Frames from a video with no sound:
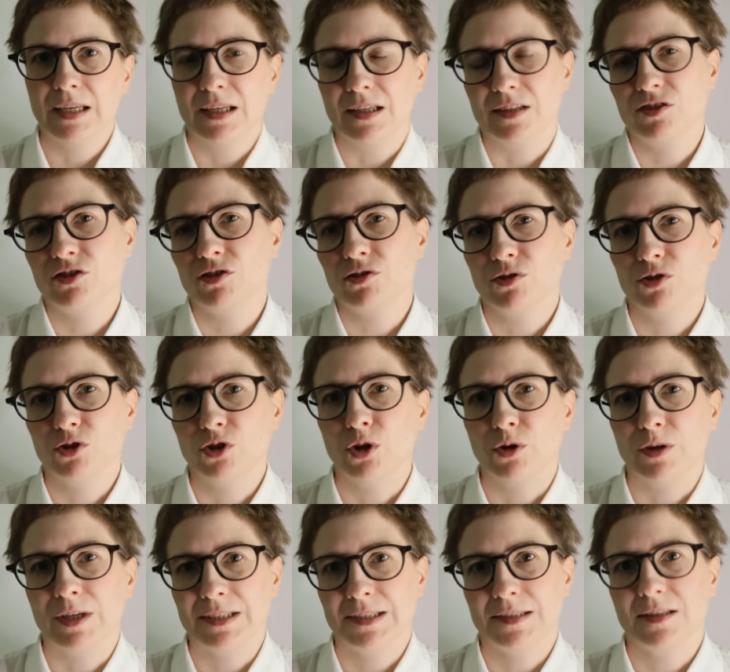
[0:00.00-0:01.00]
it's
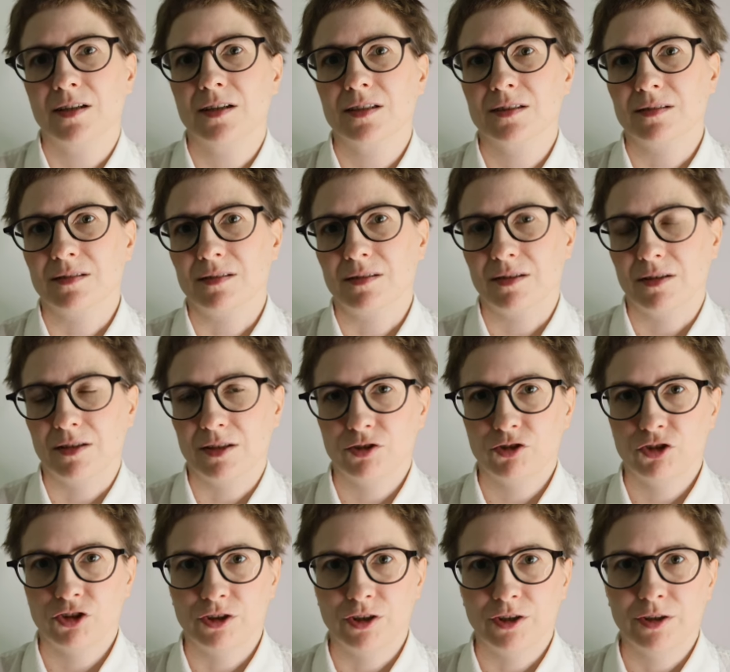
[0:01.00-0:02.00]
known as hustle
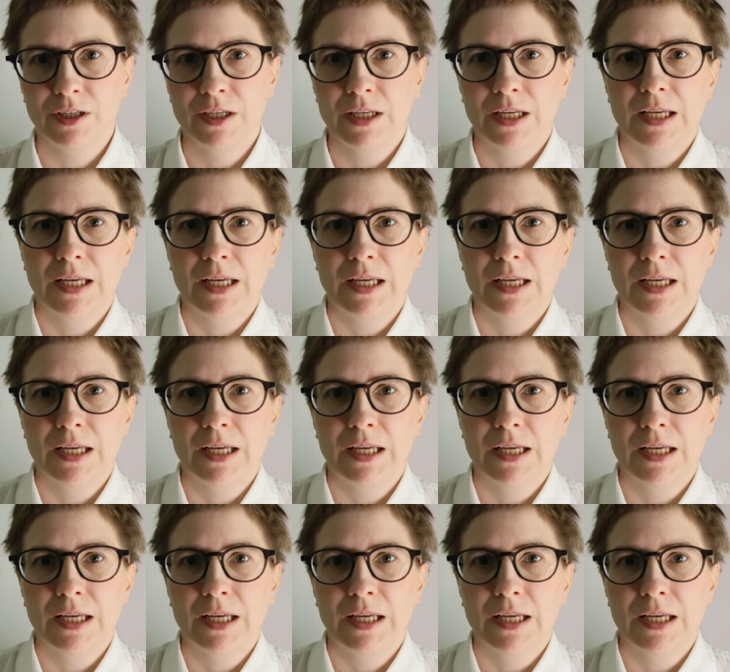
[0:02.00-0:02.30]
culture,